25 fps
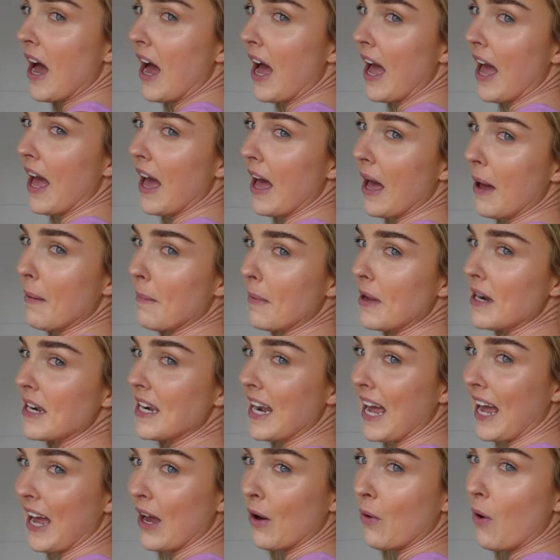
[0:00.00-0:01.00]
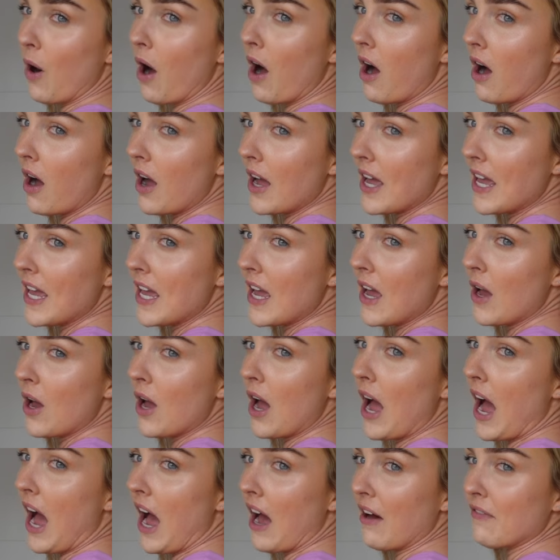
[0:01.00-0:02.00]
Now I
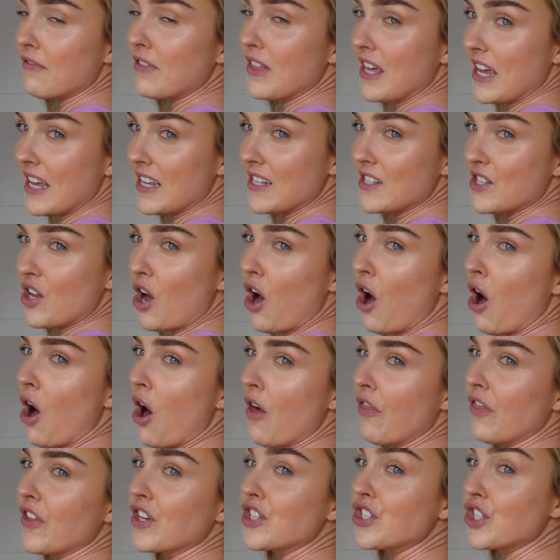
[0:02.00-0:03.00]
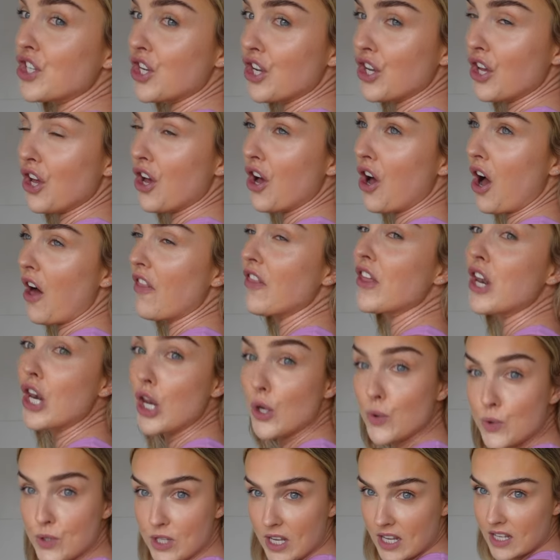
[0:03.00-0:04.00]
have this on the
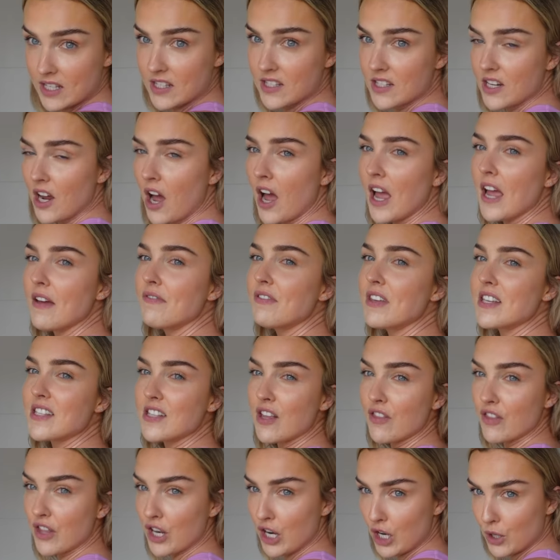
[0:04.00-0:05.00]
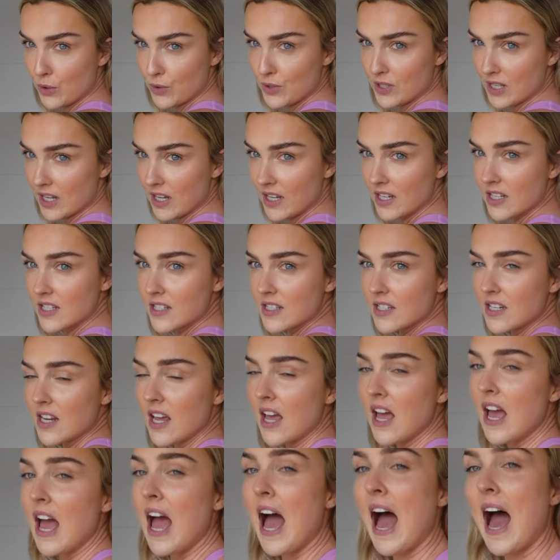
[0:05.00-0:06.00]
loosest. I have this on the loosest
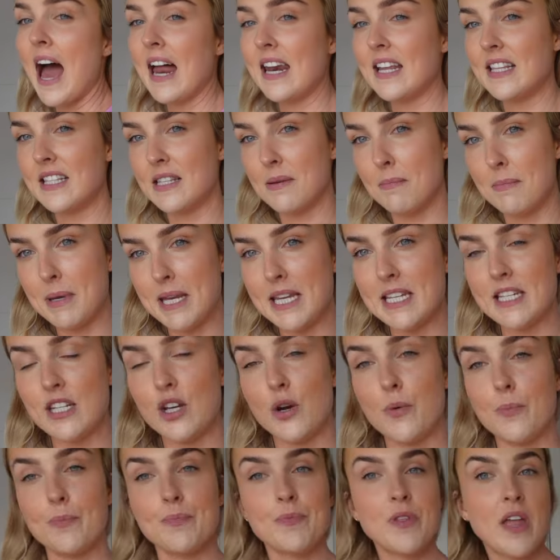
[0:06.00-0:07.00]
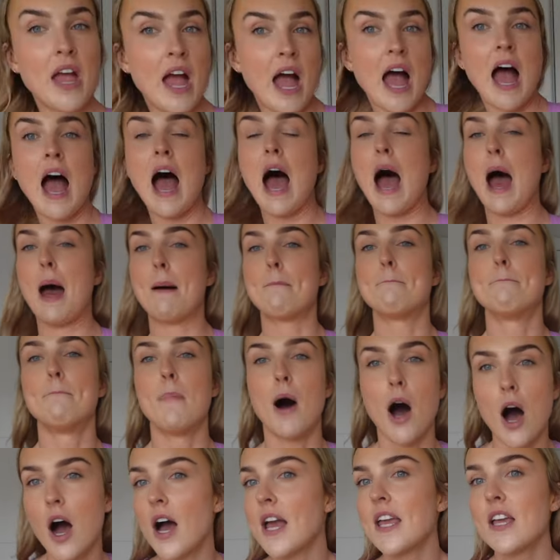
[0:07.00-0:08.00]
and it's a medium. And
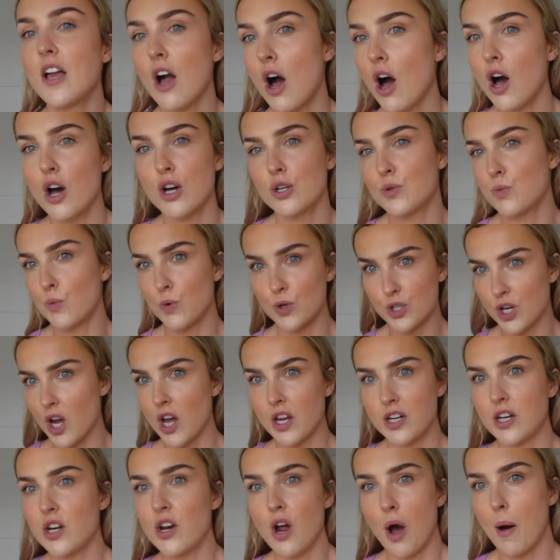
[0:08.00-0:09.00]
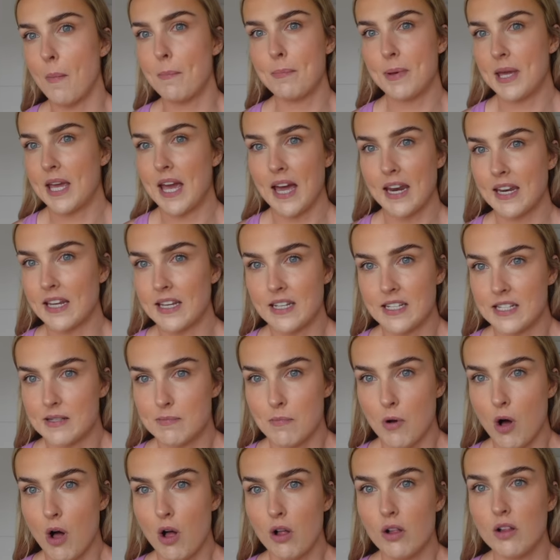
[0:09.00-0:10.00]
my God, would I not be getting a
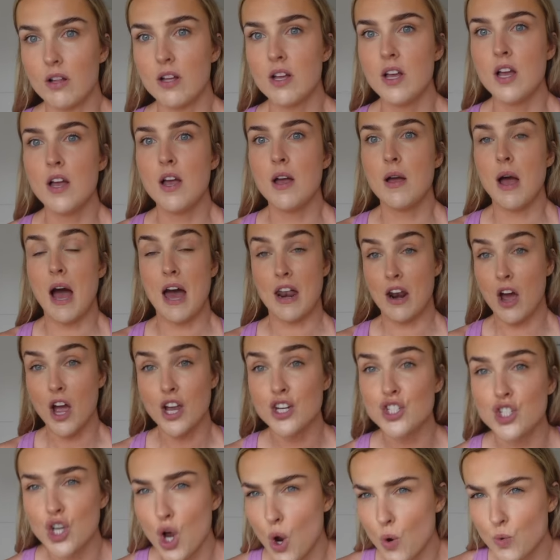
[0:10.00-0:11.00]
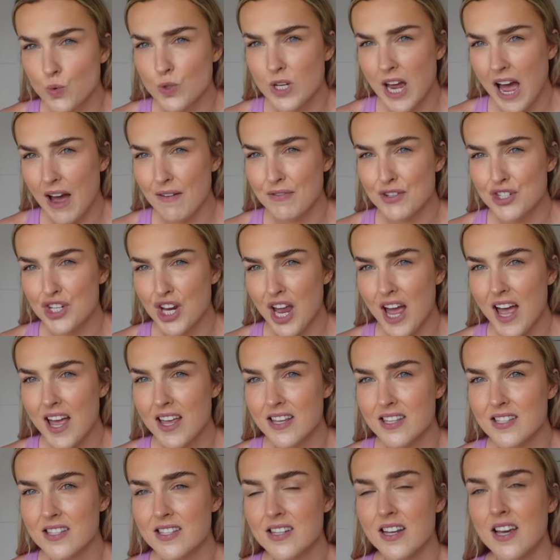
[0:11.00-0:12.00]
small. And I don't have a
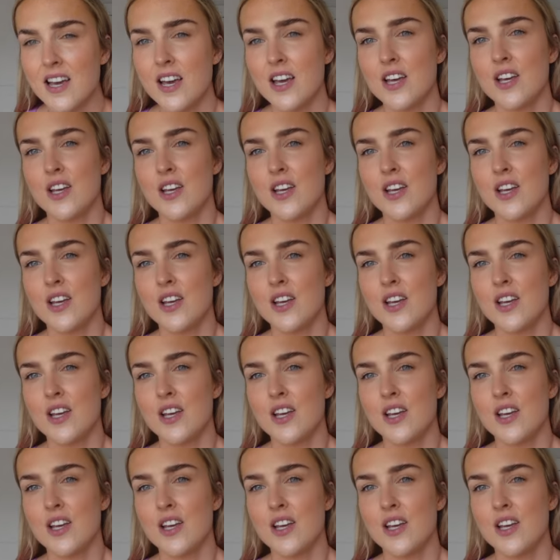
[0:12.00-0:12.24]
chest.